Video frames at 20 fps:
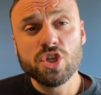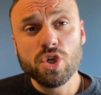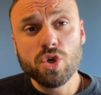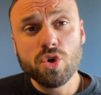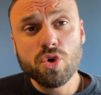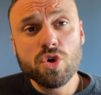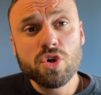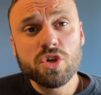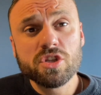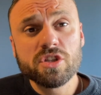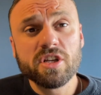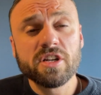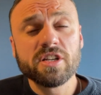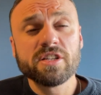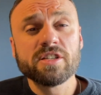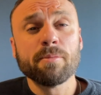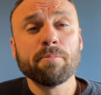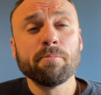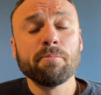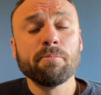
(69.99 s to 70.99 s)
used, there
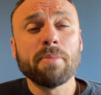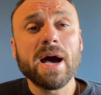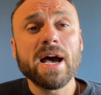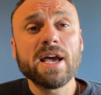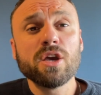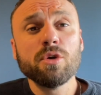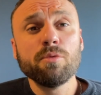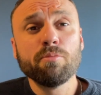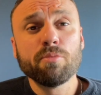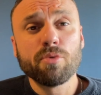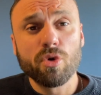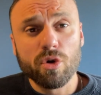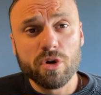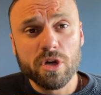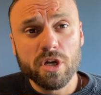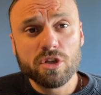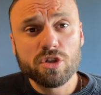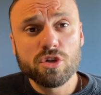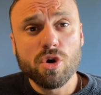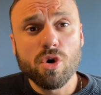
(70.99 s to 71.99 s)
is a
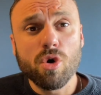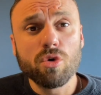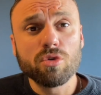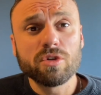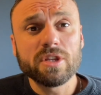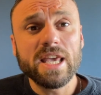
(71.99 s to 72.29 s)
byproduct called